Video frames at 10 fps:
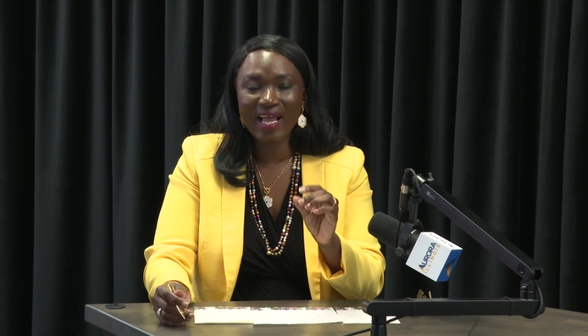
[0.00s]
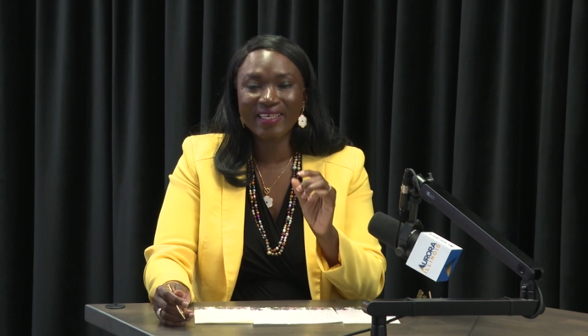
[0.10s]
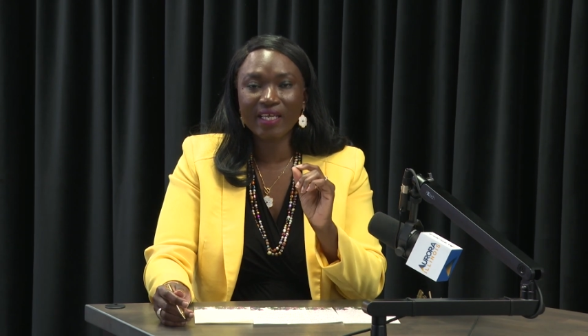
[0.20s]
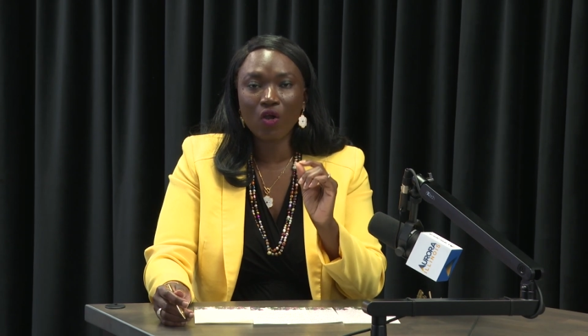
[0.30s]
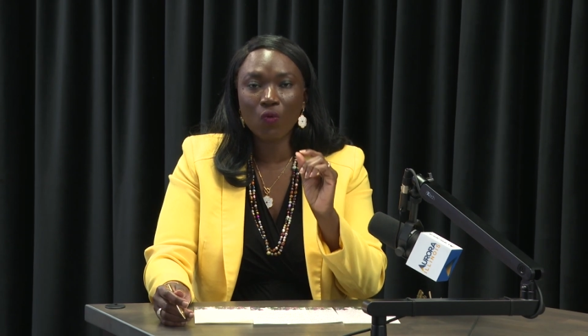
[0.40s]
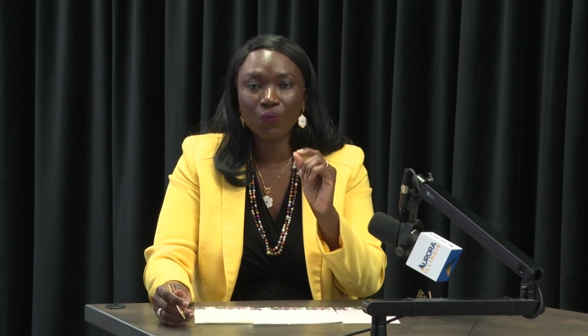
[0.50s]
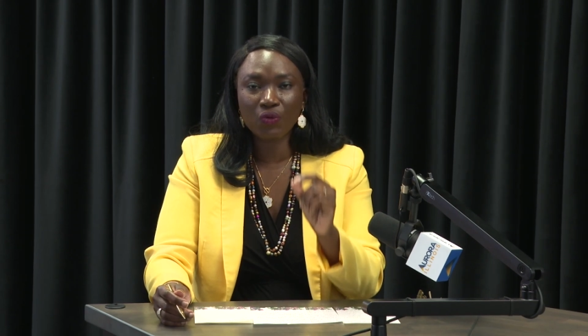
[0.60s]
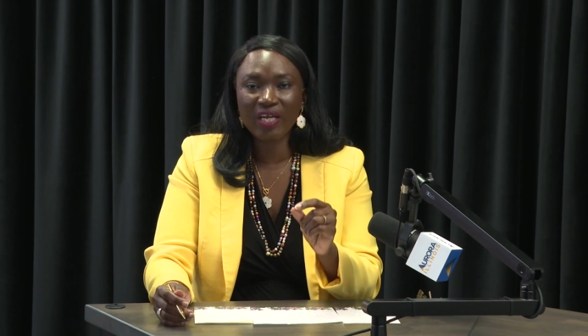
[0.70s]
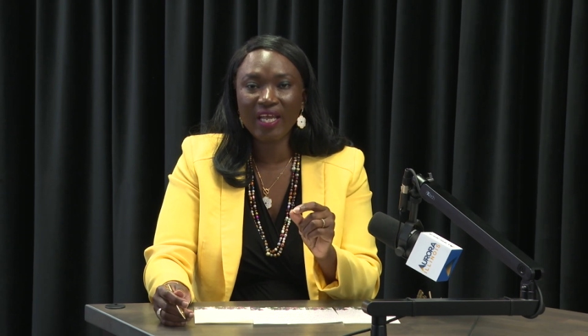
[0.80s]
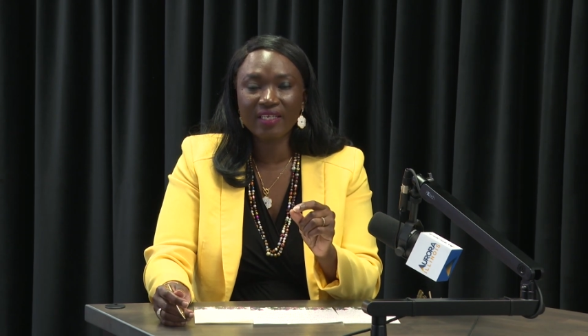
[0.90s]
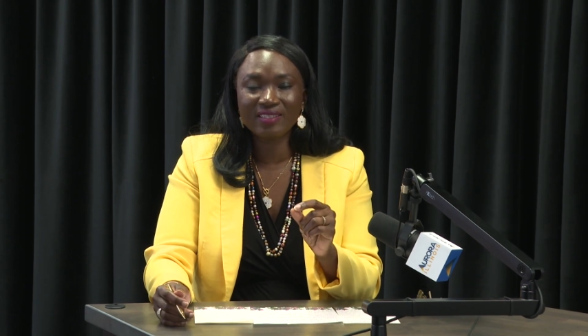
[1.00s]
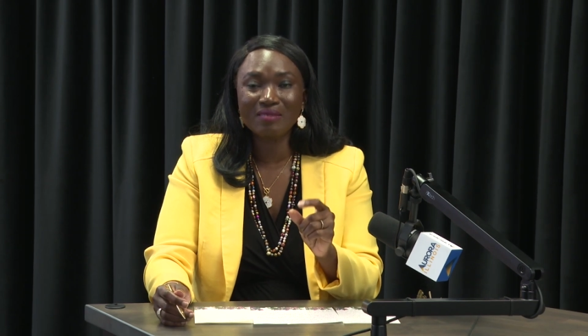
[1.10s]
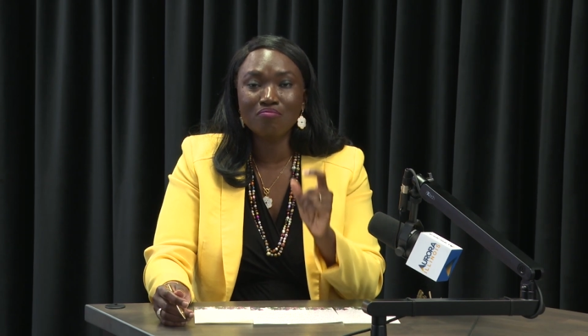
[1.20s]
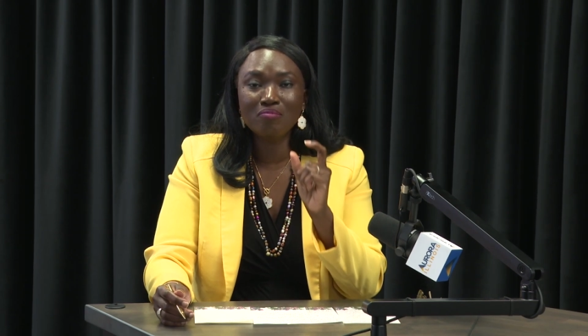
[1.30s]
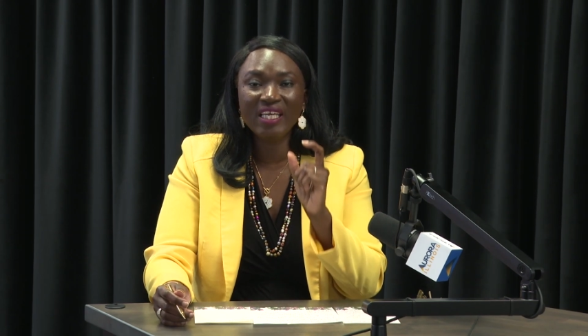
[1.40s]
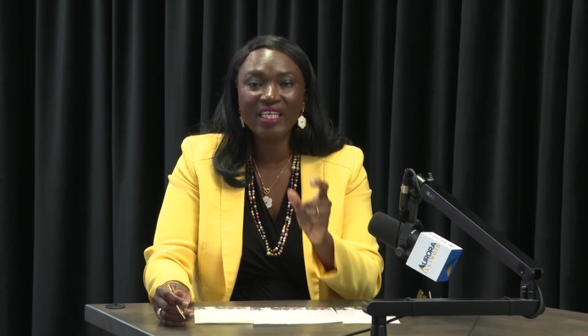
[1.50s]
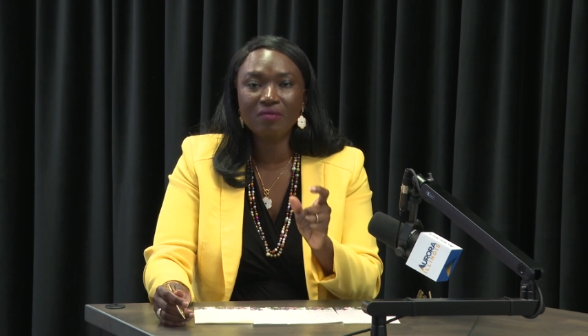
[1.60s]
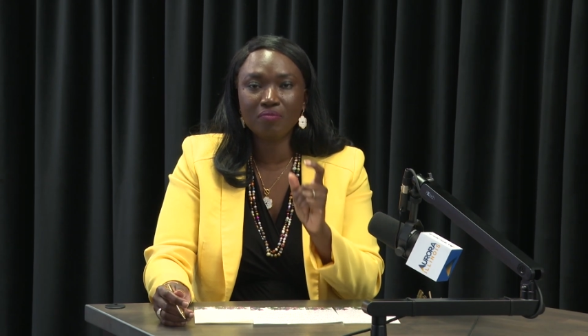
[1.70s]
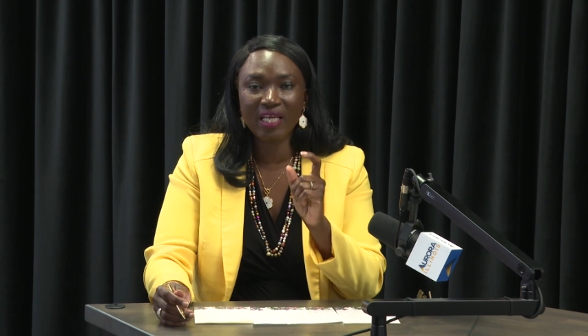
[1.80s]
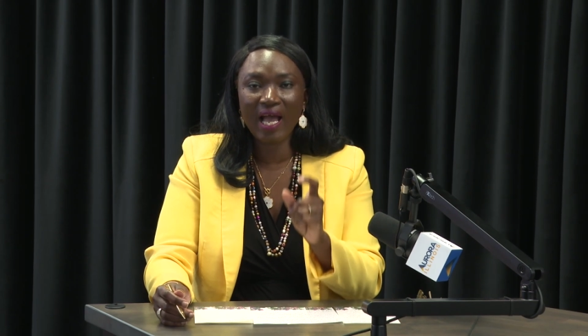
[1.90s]
and they comprehend the meaning
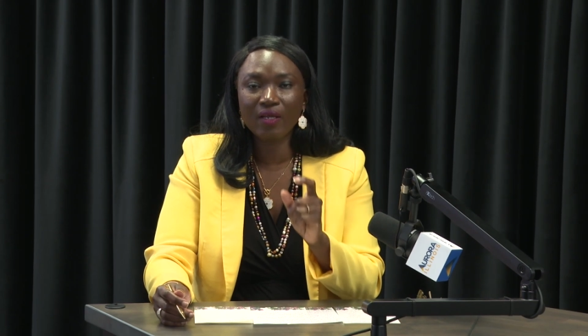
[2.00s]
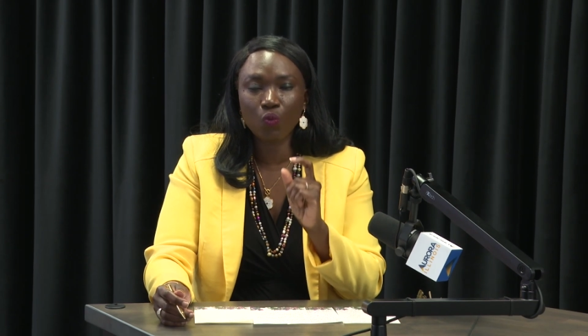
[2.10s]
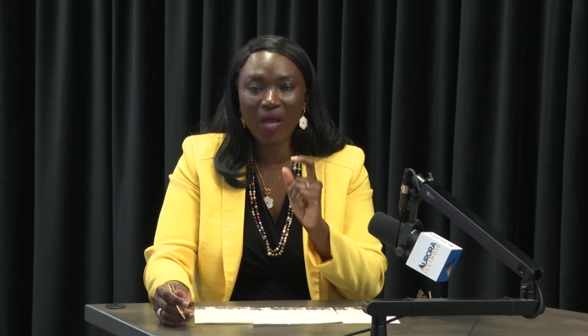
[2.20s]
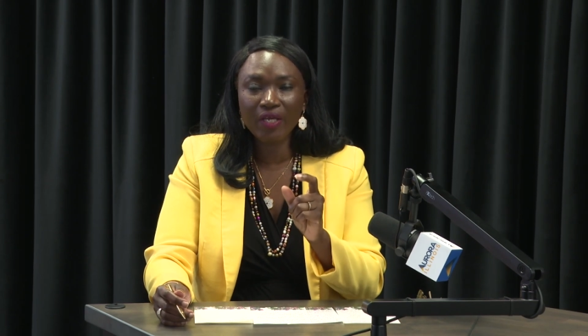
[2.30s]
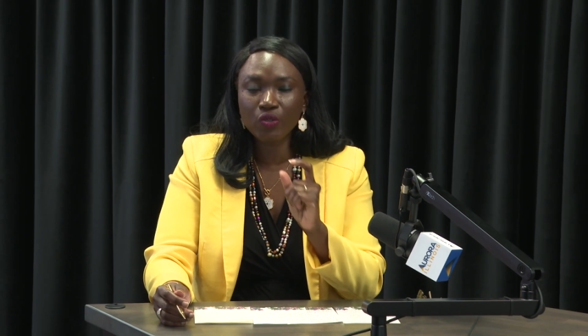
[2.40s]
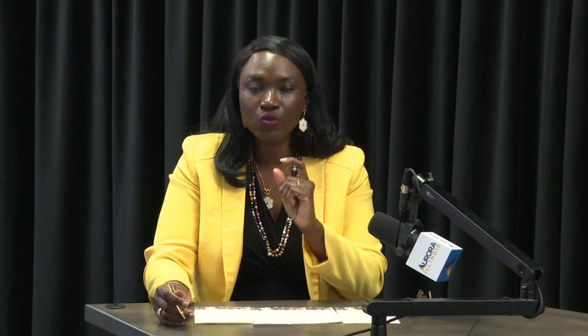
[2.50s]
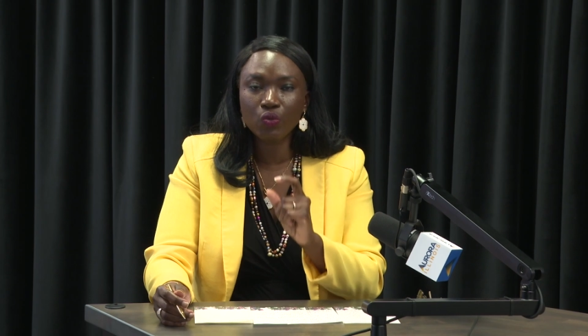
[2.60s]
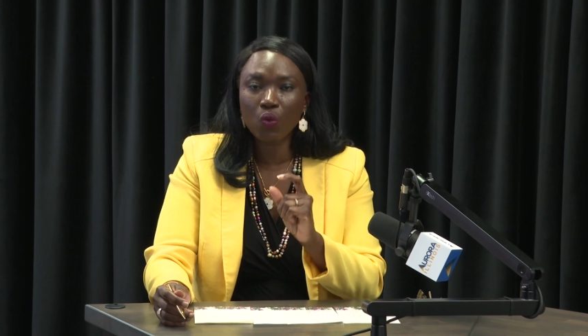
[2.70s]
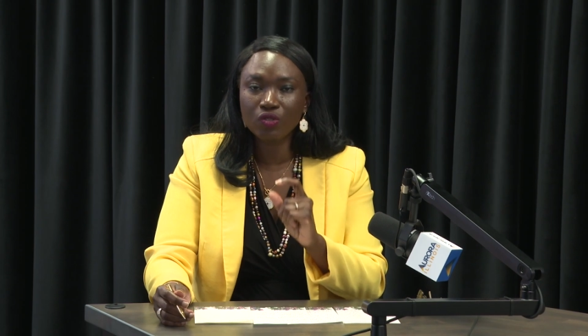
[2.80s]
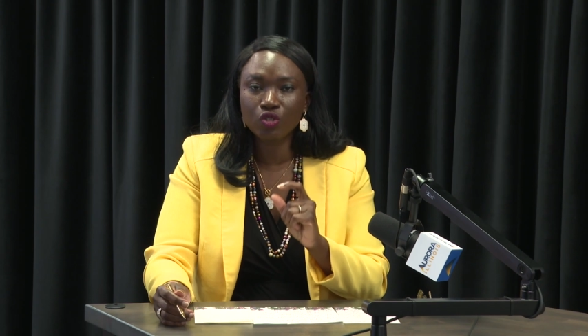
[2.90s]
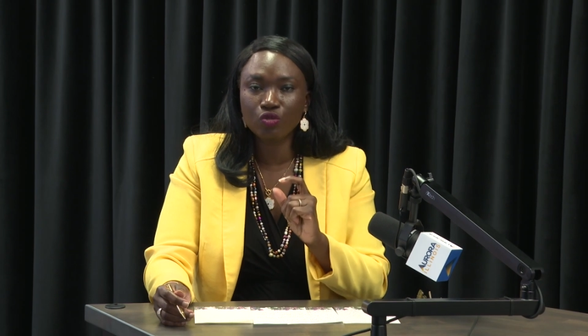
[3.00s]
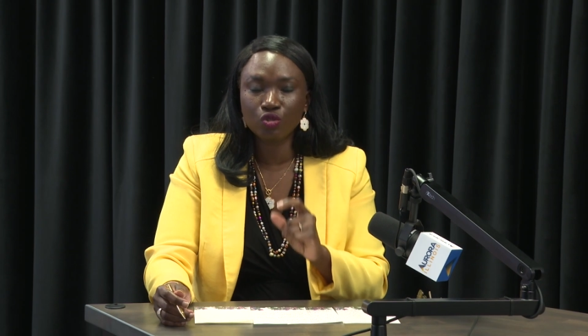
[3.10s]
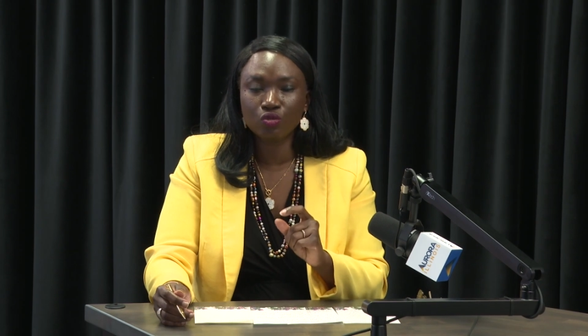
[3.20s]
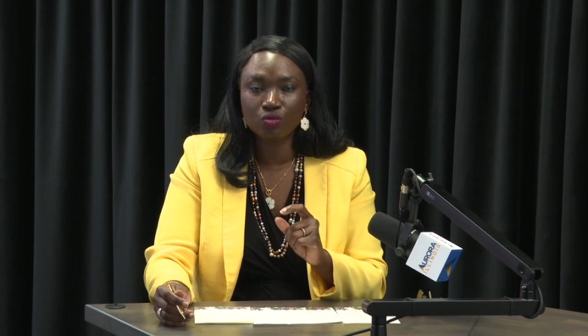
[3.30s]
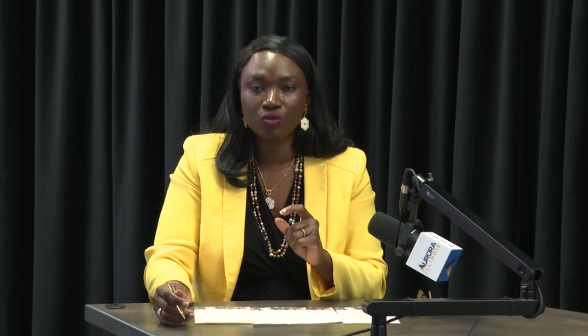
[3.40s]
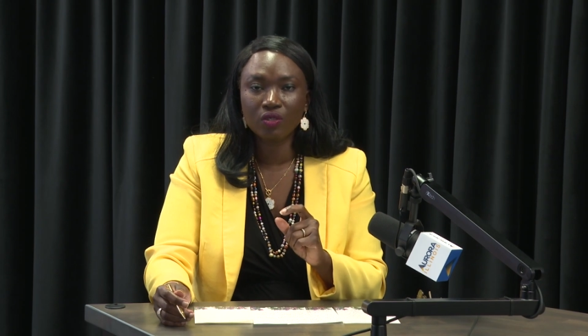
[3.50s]
behind why you do what you do,